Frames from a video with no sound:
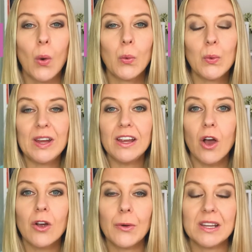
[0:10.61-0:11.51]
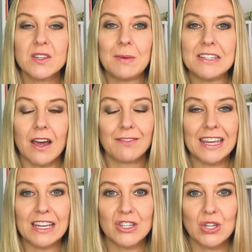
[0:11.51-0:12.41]
we are going to be
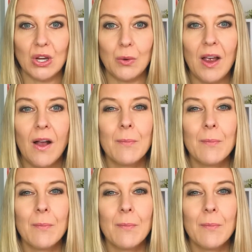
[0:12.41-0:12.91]
delving into